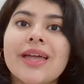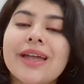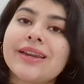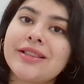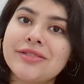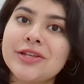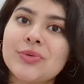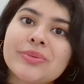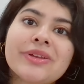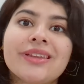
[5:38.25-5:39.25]
And I'll see
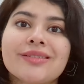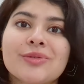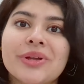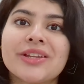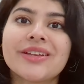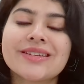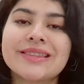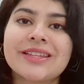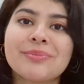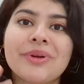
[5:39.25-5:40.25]
you in my next one.
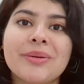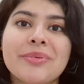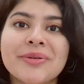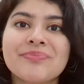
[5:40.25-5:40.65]
Until then, bye.